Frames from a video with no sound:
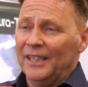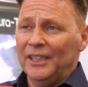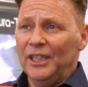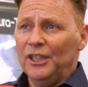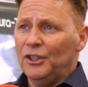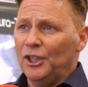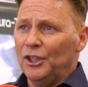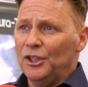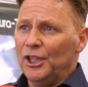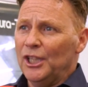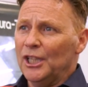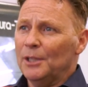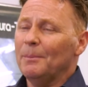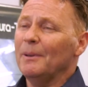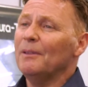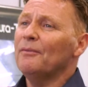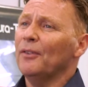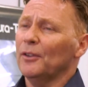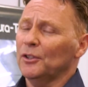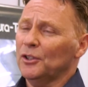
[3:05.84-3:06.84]
and ETG has
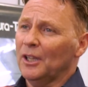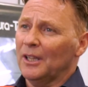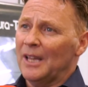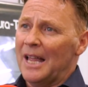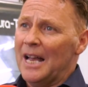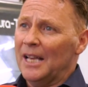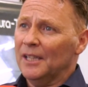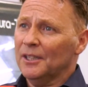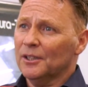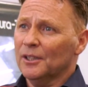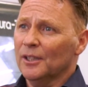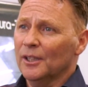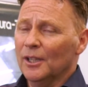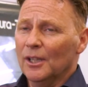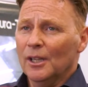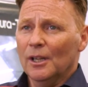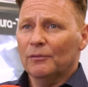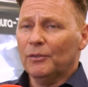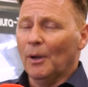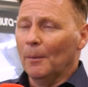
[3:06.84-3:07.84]
been first class.
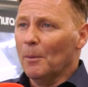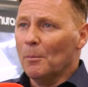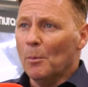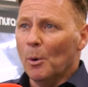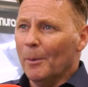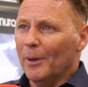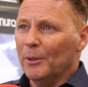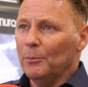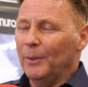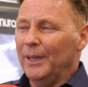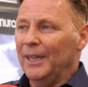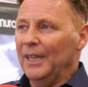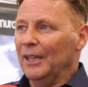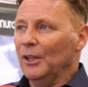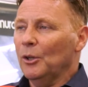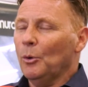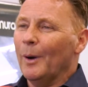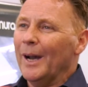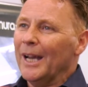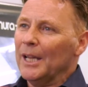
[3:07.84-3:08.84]
From the moment we
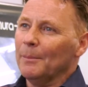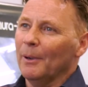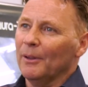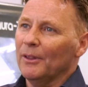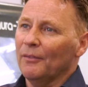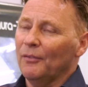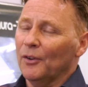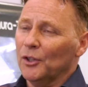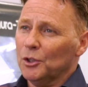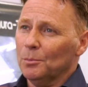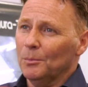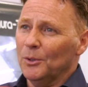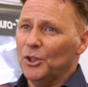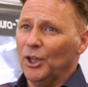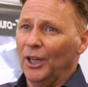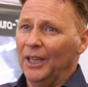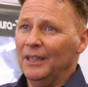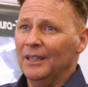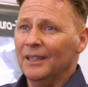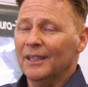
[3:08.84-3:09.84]
inquired about the first
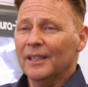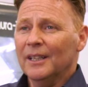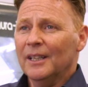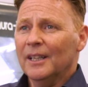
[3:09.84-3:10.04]
machine,